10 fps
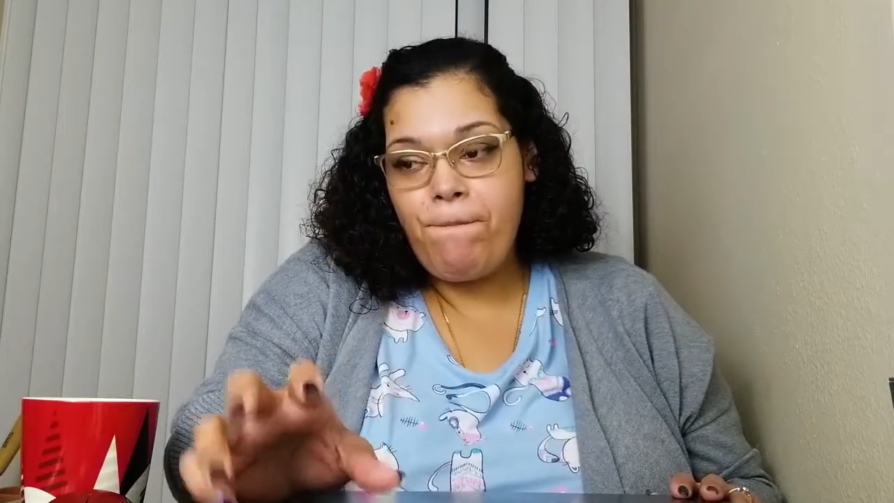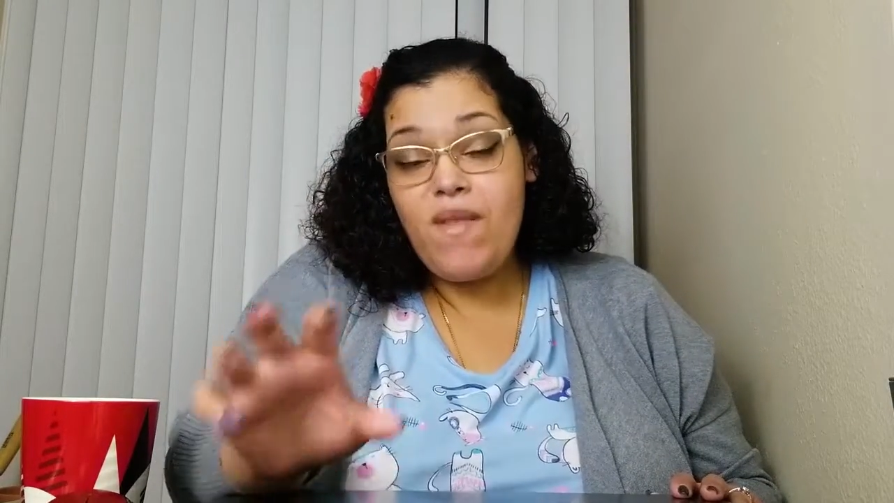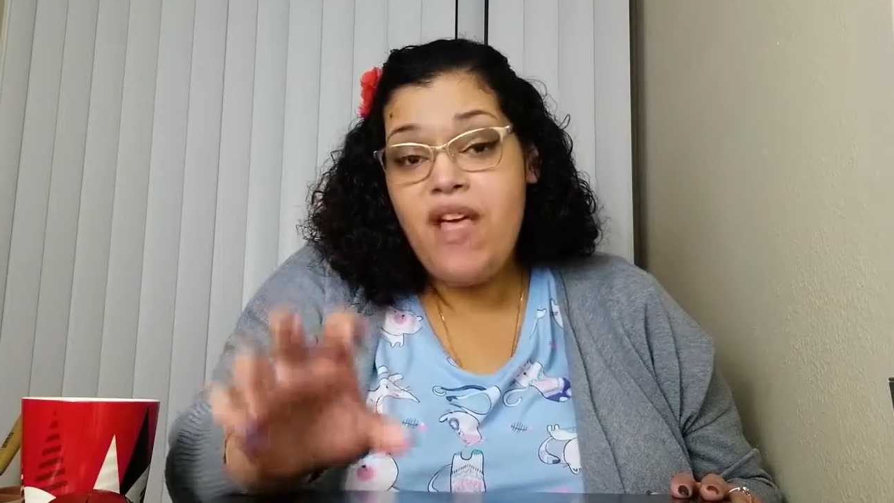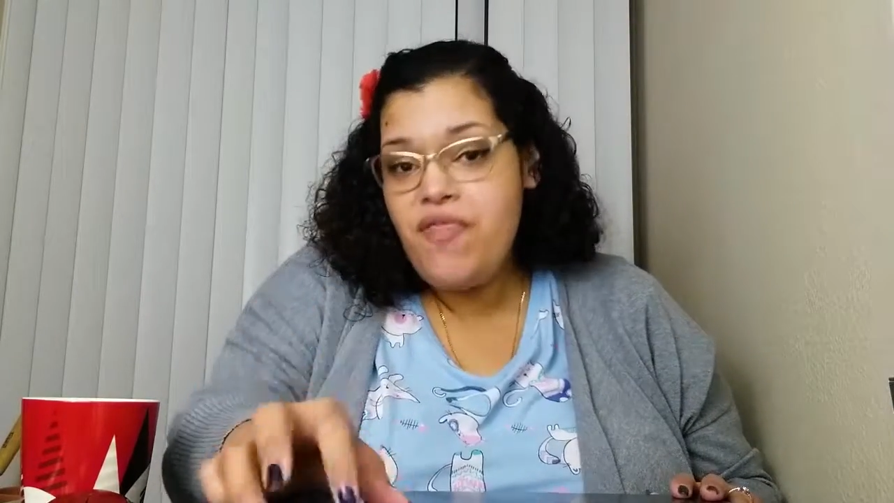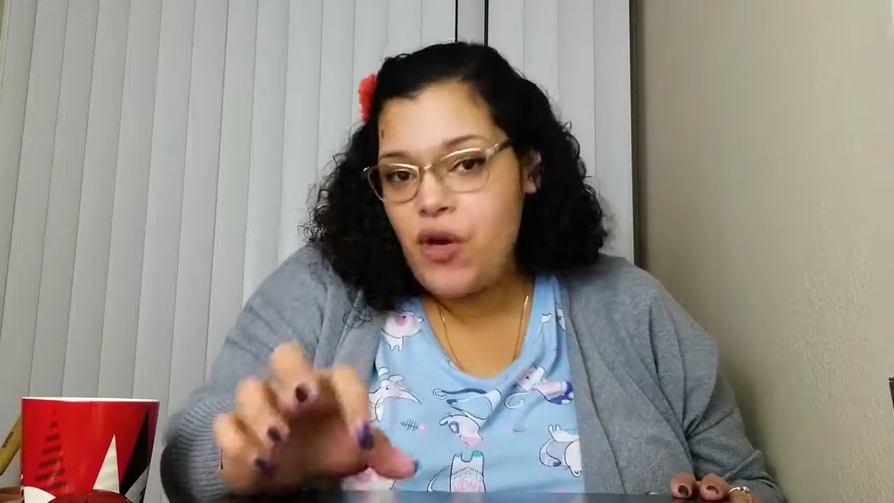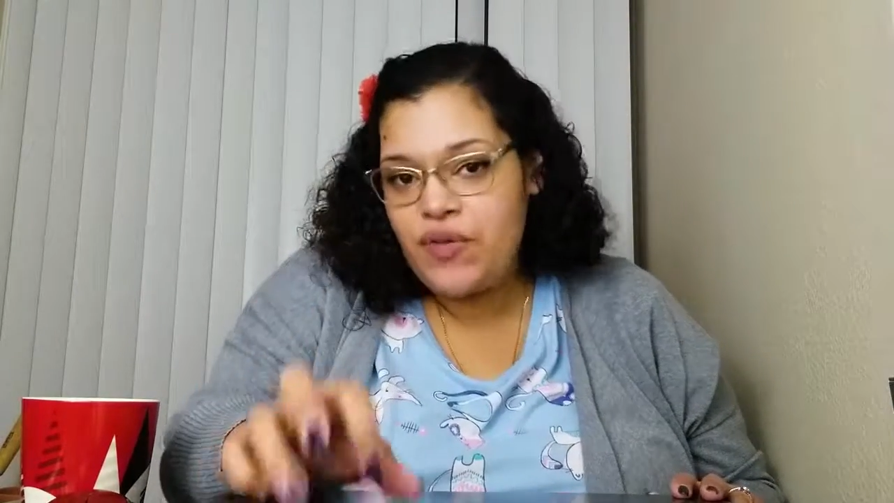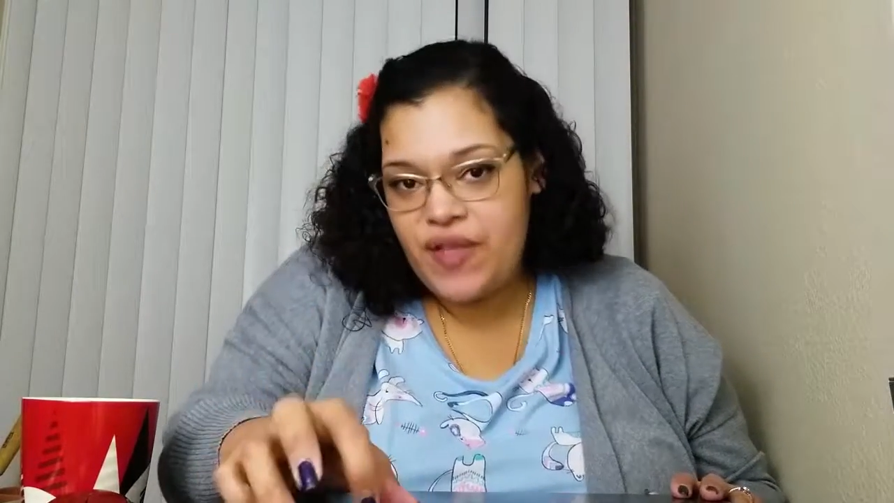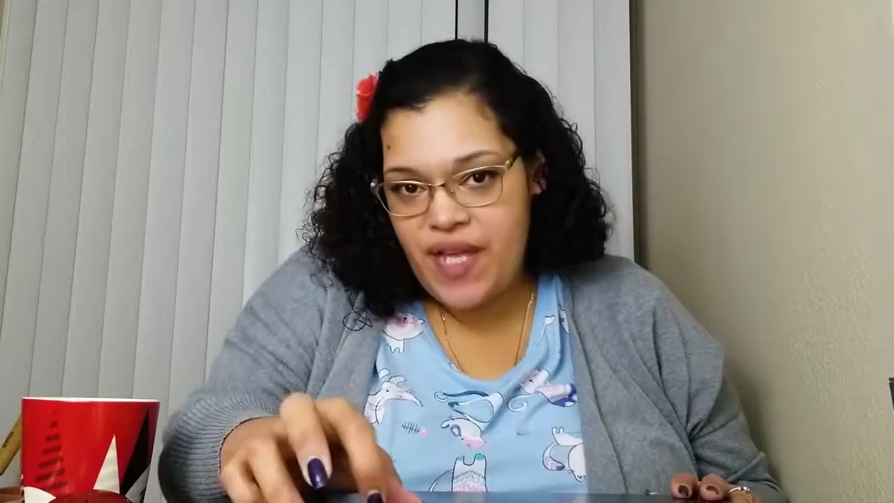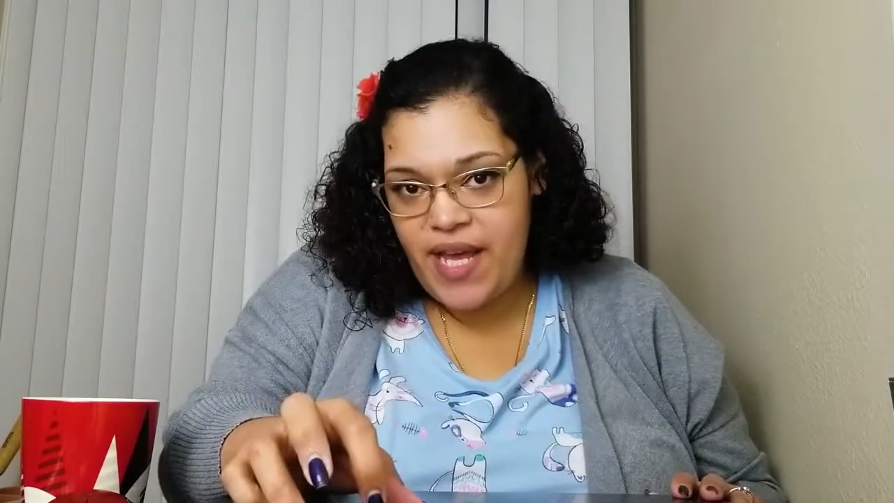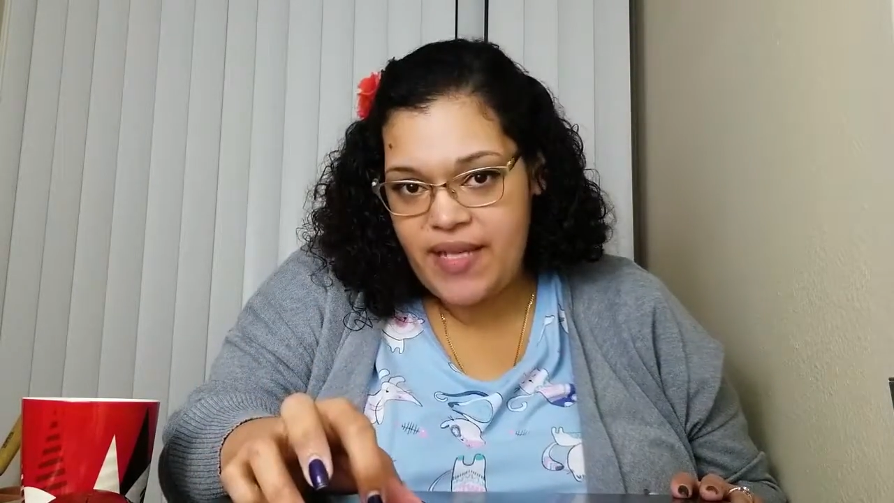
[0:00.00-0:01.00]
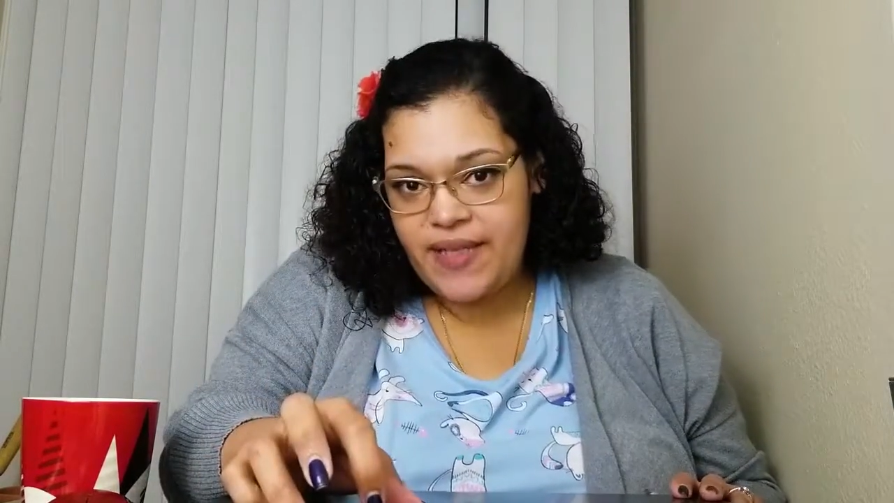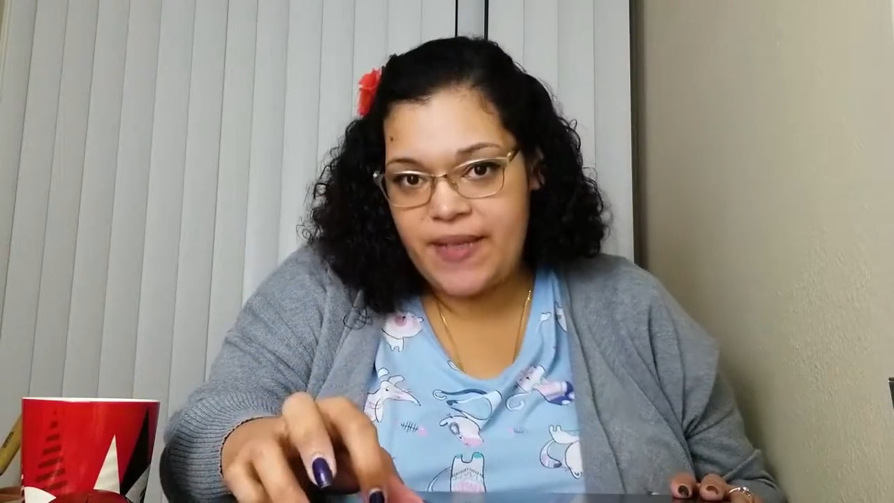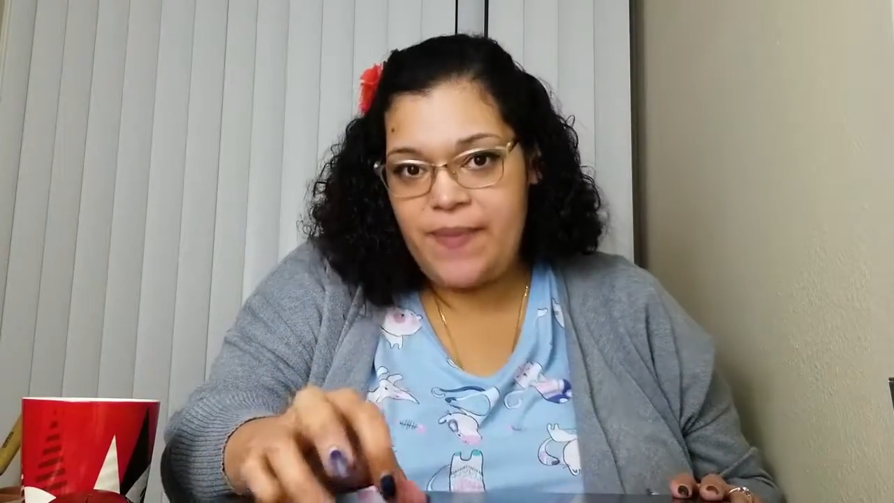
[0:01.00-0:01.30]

those things.